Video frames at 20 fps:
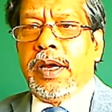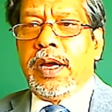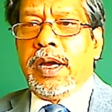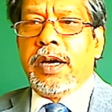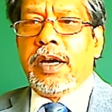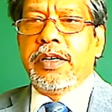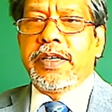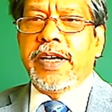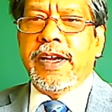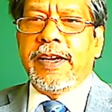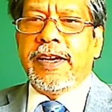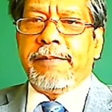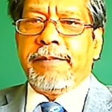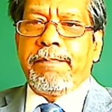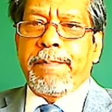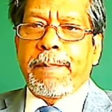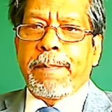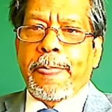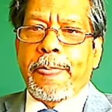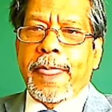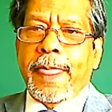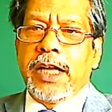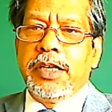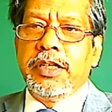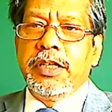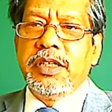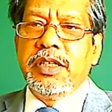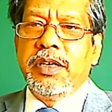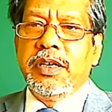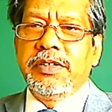Okay, do
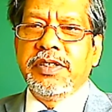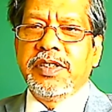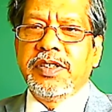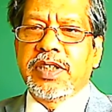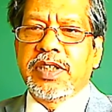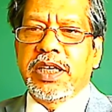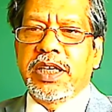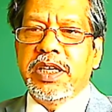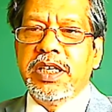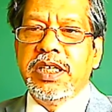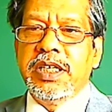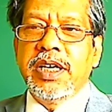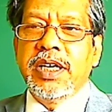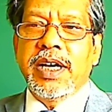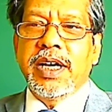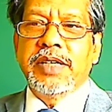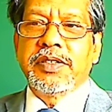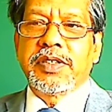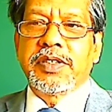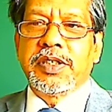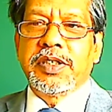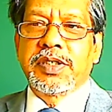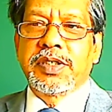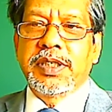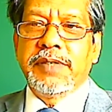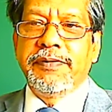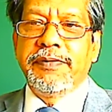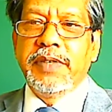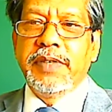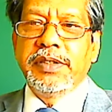you notice that EI is the
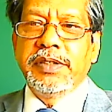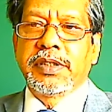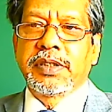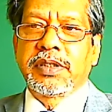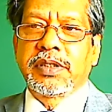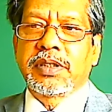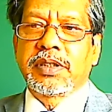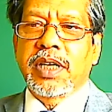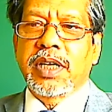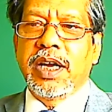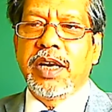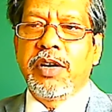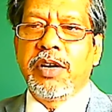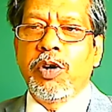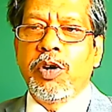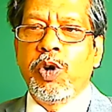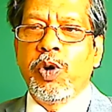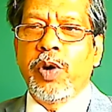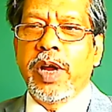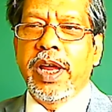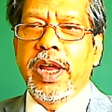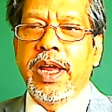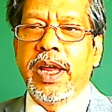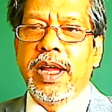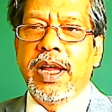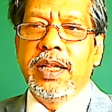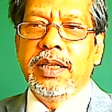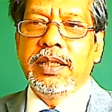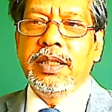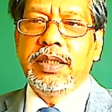stiffness and rho
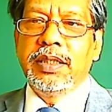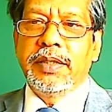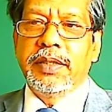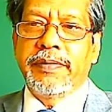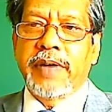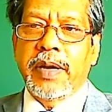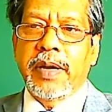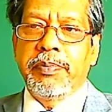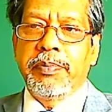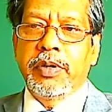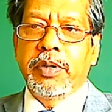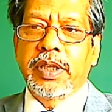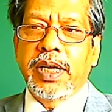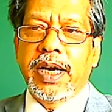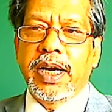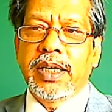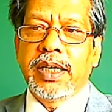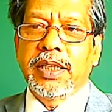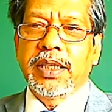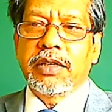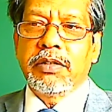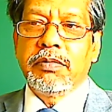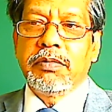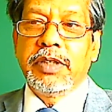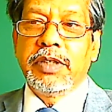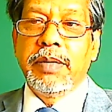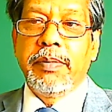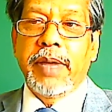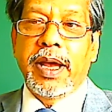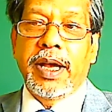AL, if I put that, that will be
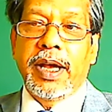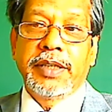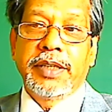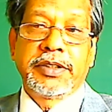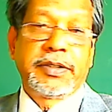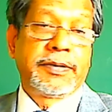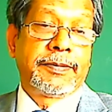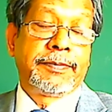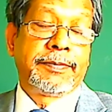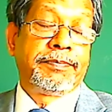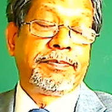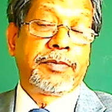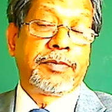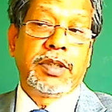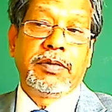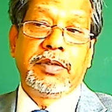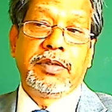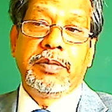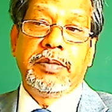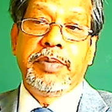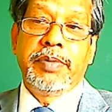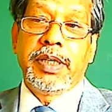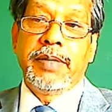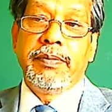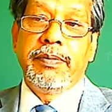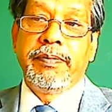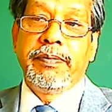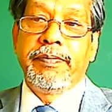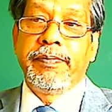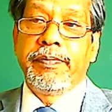the mass of the
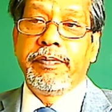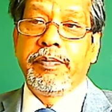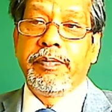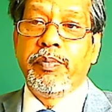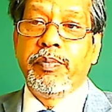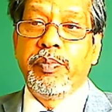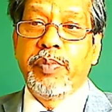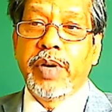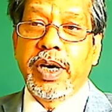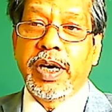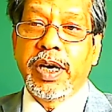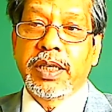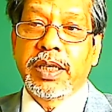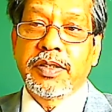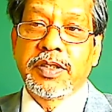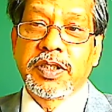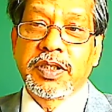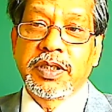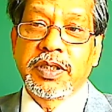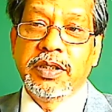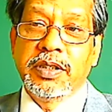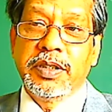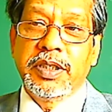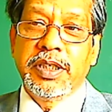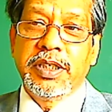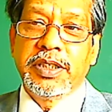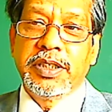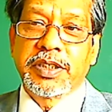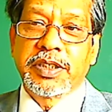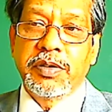beam. But still
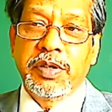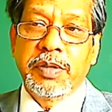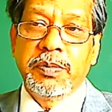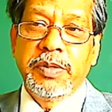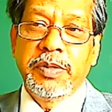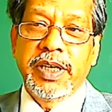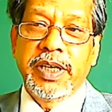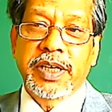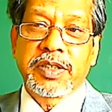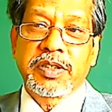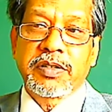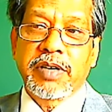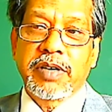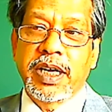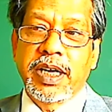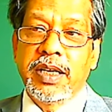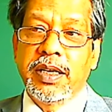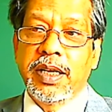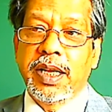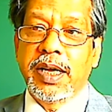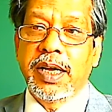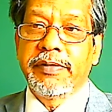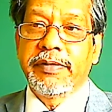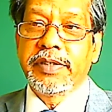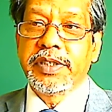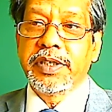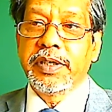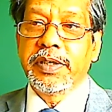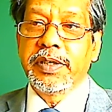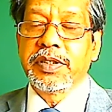there's going to be extra L left
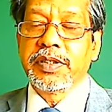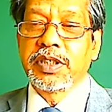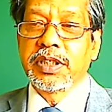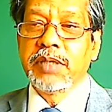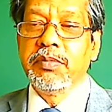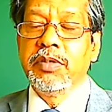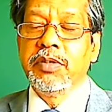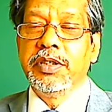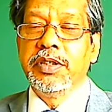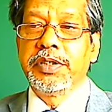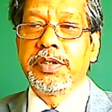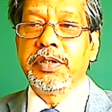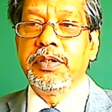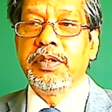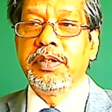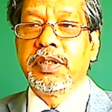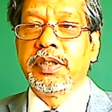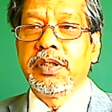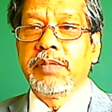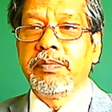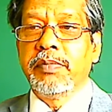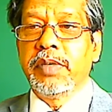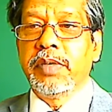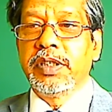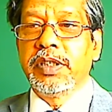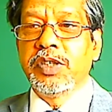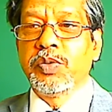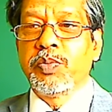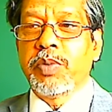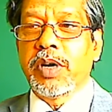here. Similar to, but
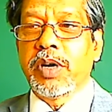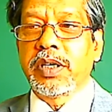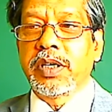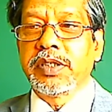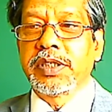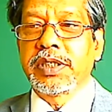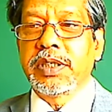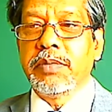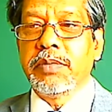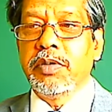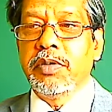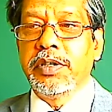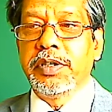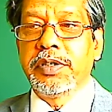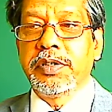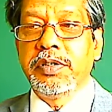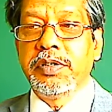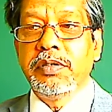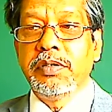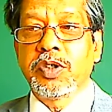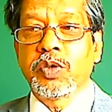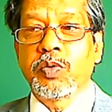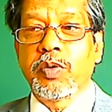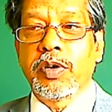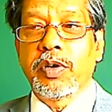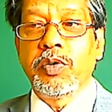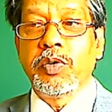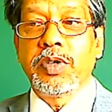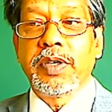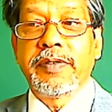this part is similar to square
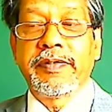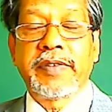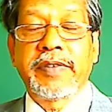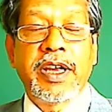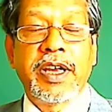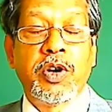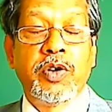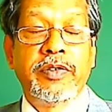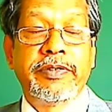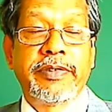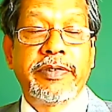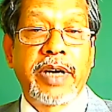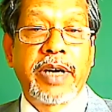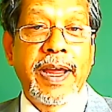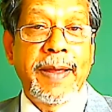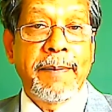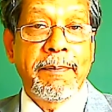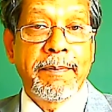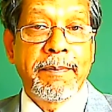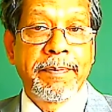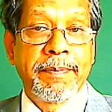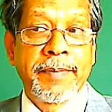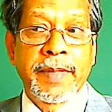root of K over M.